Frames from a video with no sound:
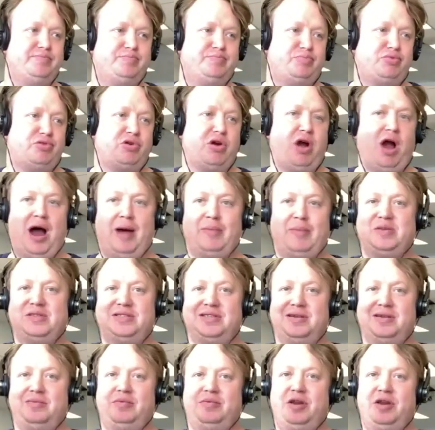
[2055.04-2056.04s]
props,
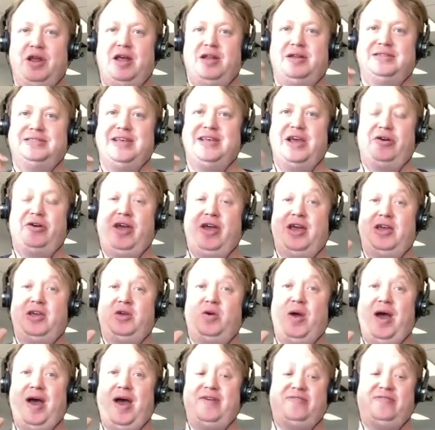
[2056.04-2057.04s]
and say, okay,
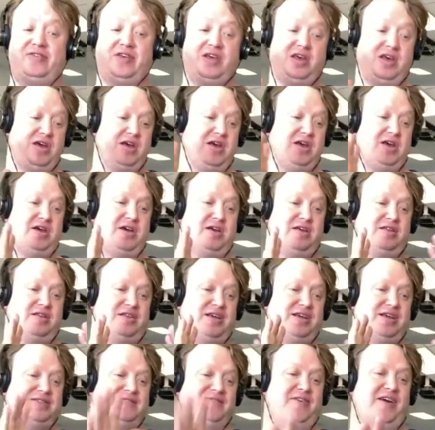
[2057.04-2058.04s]
you have
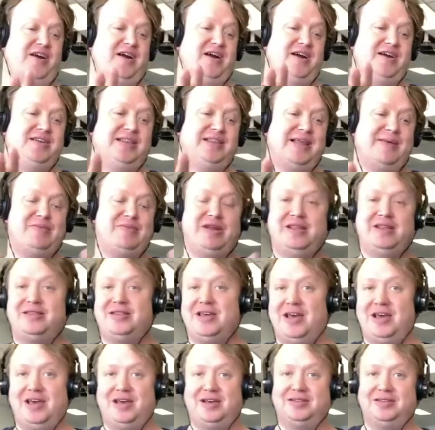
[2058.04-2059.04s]
these very limited
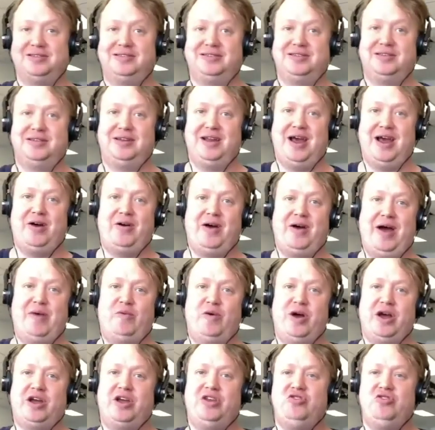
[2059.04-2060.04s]
things. Now,
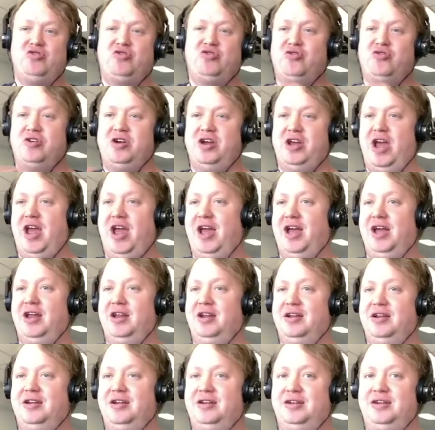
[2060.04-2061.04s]
what can you create
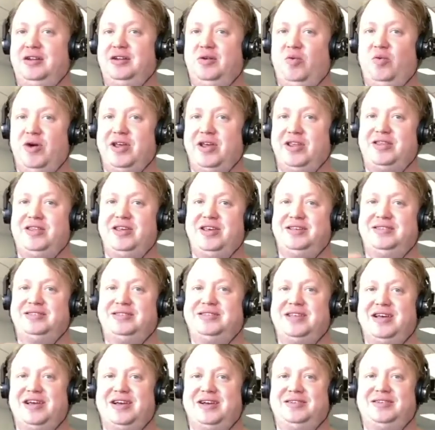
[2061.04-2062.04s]
with these
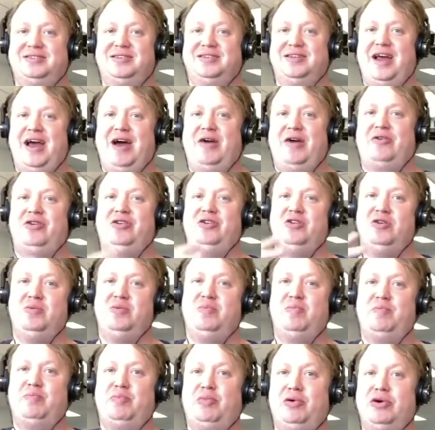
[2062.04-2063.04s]
things, and how can you
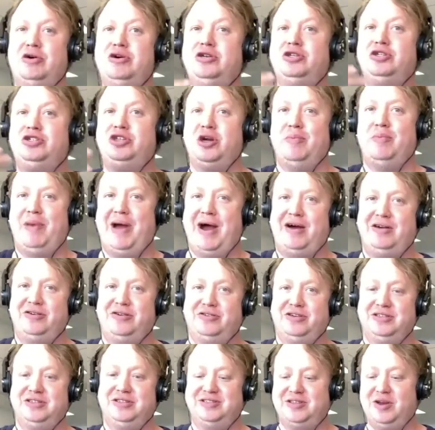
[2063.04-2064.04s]
push your
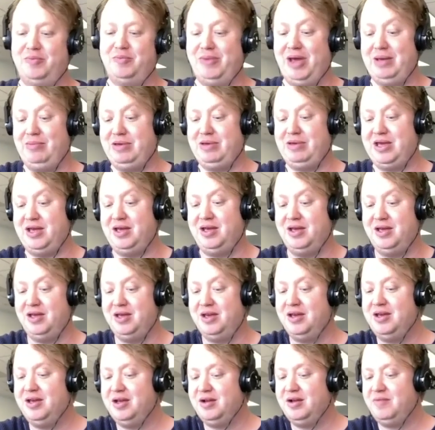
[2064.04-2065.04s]
boundaries? So maybe
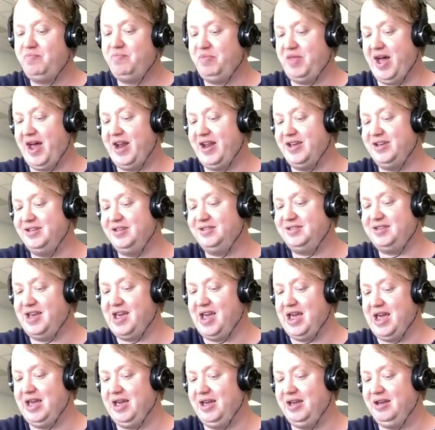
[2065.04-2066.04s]
that is
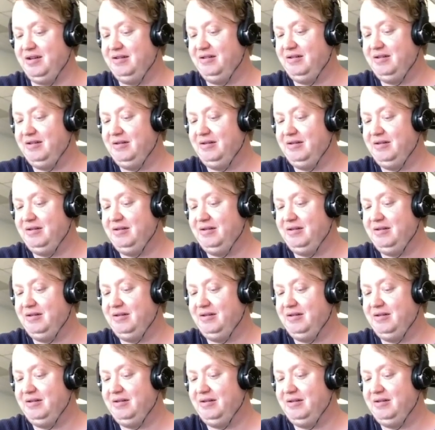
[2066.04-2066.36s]
a